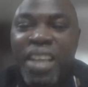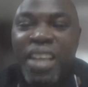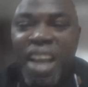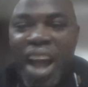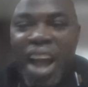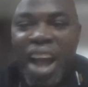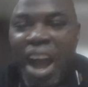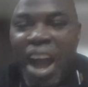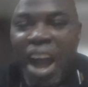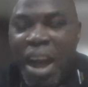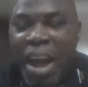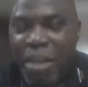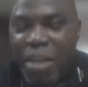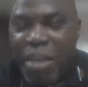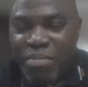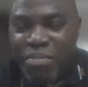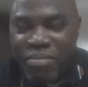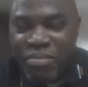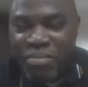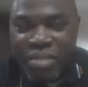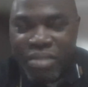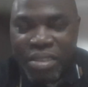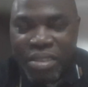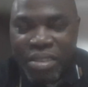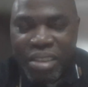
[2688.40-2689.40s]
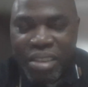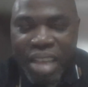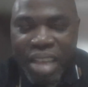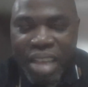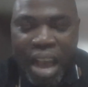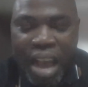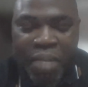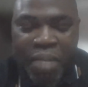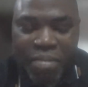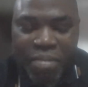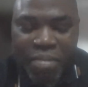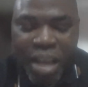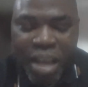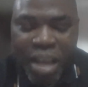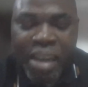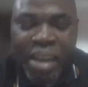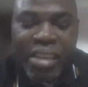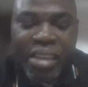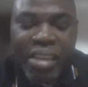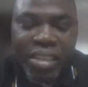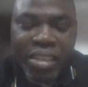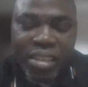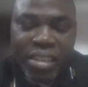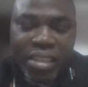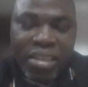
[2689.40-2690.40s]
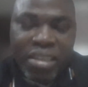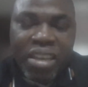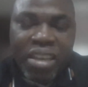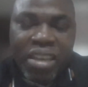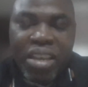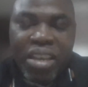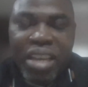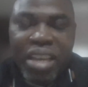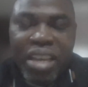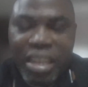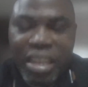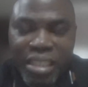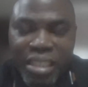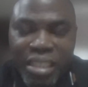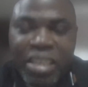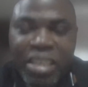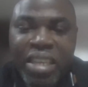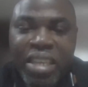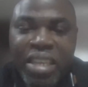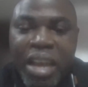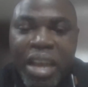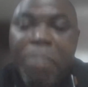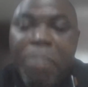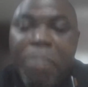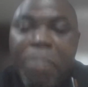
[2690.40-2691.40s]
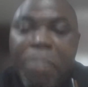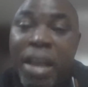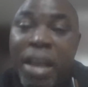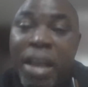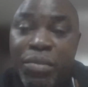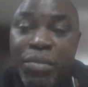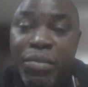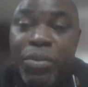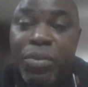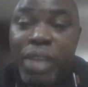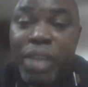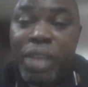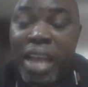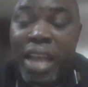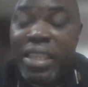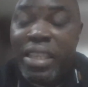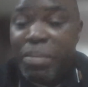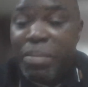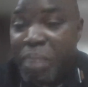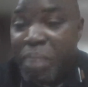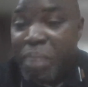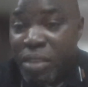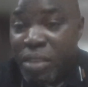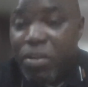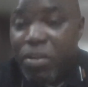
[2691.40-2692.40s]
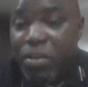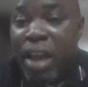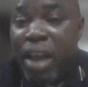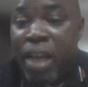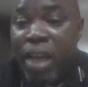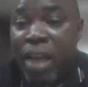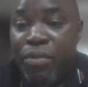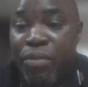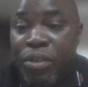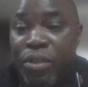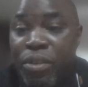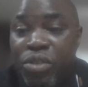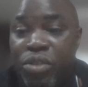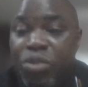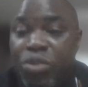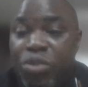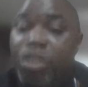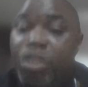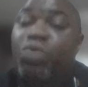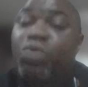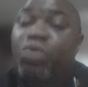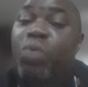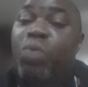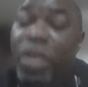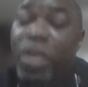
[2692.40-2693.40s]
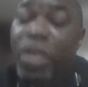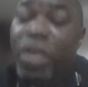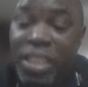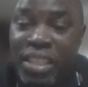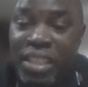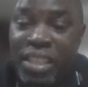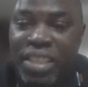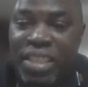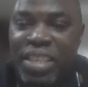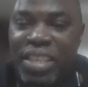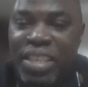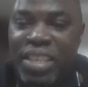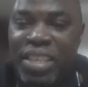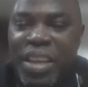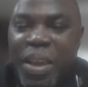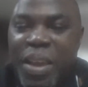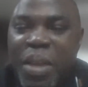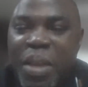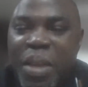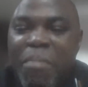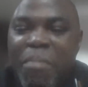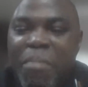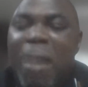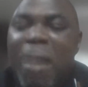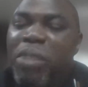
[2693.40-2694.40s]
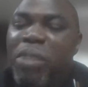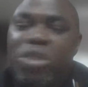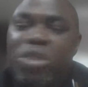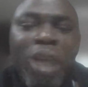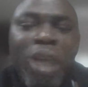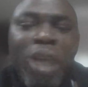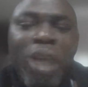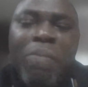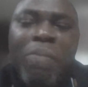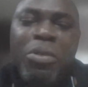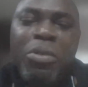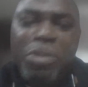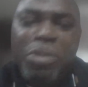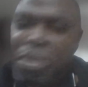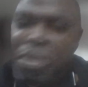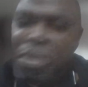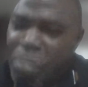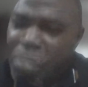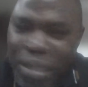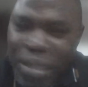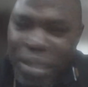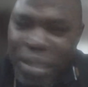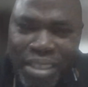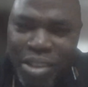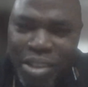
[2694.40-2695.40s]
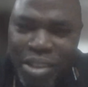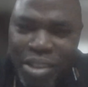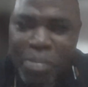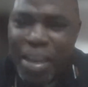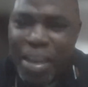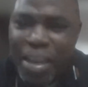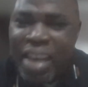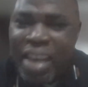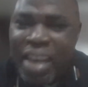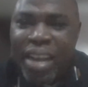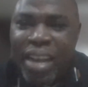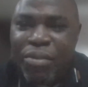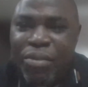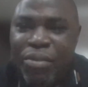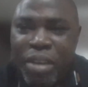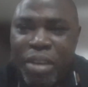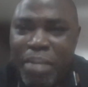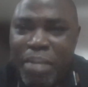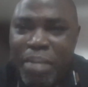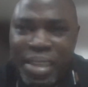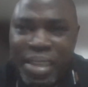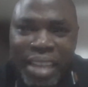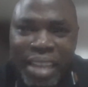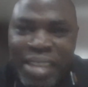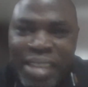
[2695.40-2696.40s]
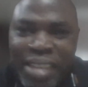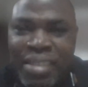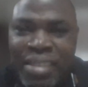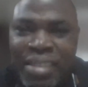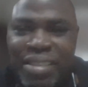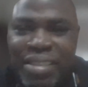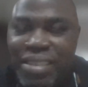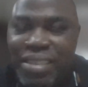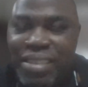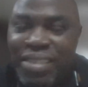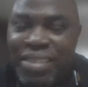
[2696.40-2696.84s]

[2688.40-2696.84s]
Um, yeah, at least getting a prize for that particular effort. So it's worth it. But I'm not sure I'm going to repeat something like that for a master's.